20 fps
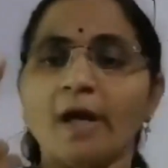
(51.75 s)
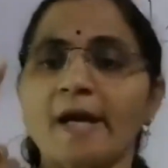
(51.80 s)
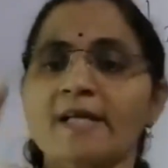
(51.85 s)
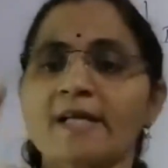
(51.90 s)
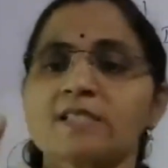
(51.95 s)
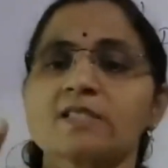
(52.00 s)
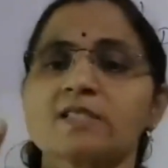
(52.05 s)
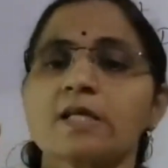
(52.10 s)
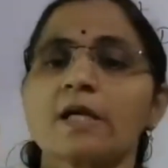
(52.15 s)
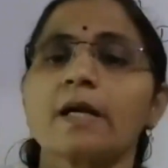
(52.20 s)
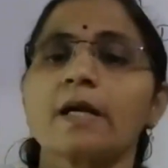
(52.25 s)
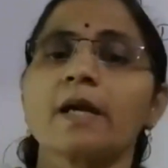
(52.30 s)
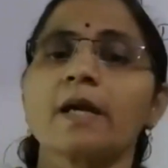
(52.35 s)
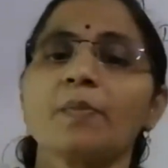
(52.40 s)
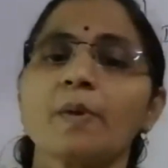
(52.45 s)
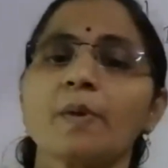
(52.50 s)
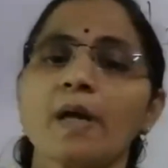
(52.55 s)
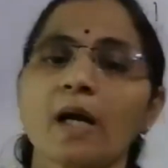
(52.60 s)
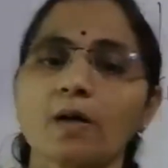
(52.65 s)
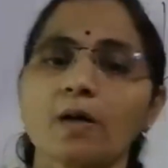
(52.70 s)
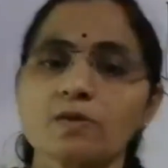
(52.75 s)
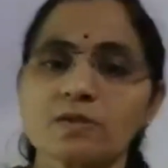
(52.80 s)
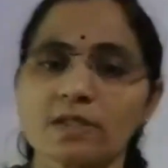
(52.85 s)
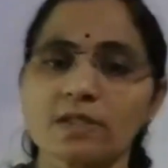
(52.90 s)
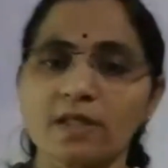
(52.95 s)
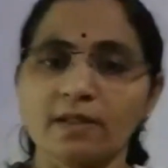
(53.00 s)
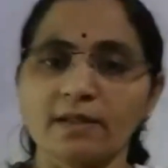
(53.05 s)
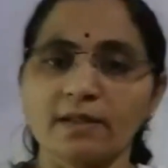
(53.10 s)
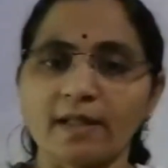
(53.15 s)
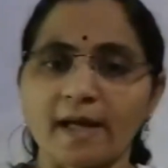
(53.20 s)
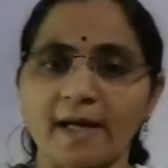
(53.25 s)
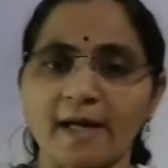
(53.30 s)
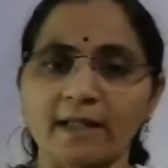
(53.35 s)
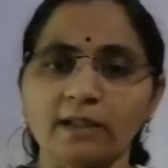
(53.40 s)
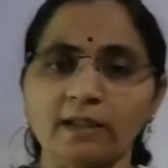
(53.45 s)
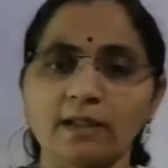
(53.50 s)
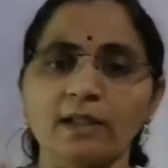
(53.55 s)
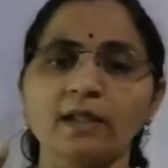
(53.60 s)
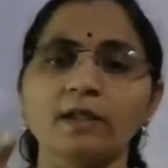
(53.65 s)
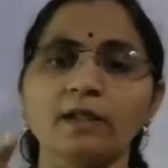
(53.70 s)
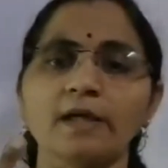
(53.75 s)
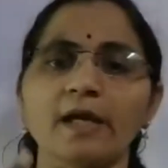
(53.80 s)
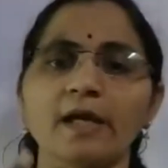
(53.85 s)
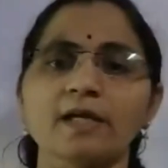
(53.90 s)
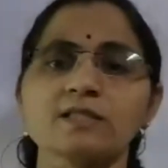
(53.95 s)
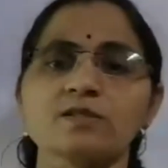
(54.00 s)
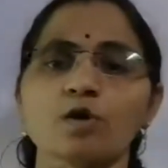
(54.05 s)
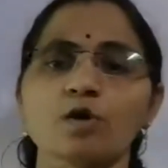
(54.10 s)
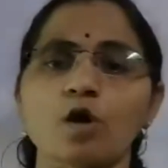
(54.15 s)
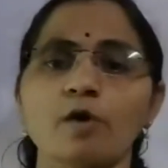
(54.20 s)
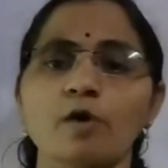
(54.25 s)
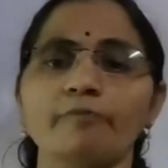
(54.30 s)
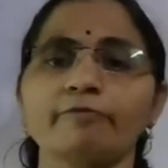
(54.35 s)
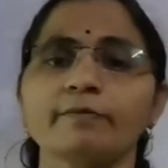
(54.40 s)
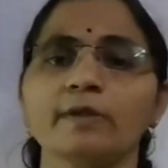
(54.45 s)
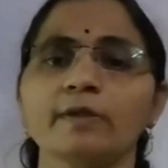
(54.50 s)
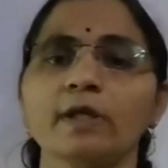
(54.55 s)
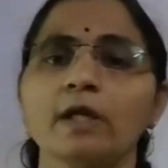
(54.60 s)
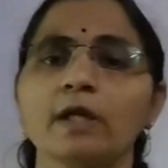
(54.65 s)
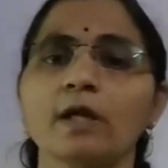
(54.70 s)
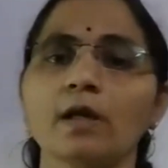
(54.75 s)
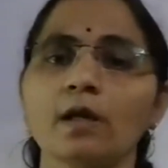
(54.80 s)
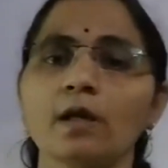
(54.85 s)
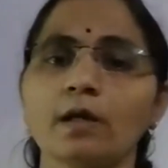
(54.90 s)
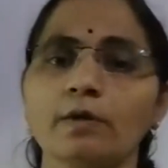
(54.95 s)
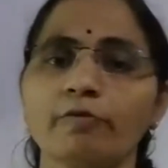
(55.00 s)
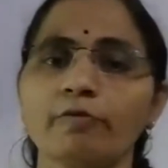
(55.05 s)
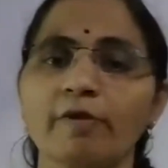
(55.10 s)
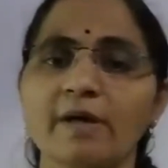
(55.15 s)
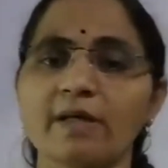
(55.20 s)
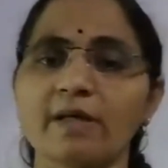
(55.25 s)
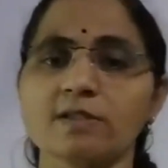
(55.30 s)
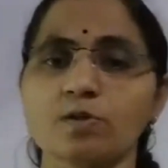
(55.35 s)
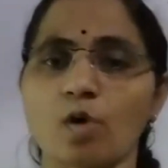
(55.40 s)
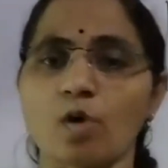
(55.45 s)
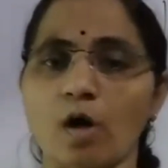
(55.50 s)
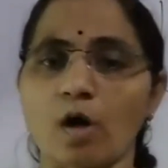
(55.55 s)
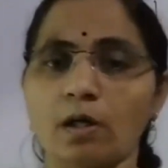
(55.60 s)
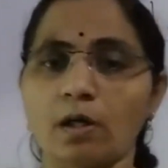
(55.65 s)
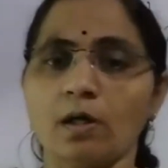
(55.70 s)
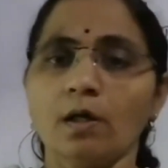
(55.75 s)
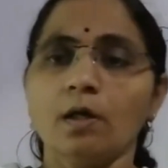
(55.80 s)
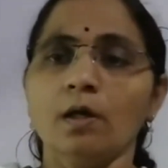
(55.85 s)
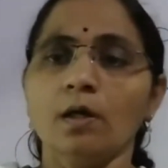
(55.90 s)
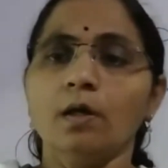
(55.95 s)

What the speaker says: Yesterday we have seen that in case of the quick sort,